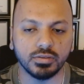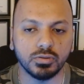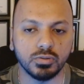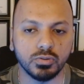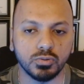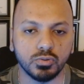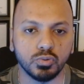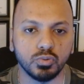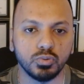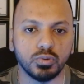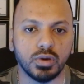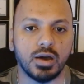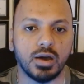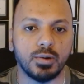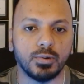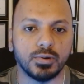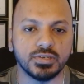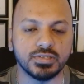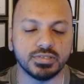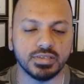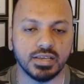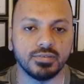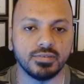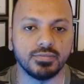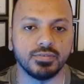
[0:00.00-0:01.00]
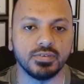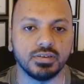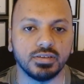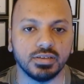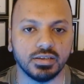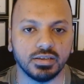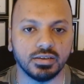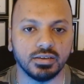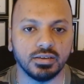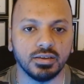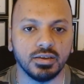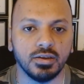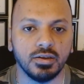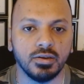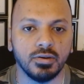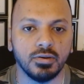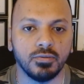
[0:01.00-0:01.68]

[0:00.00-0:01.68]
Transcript: to 2 hours every day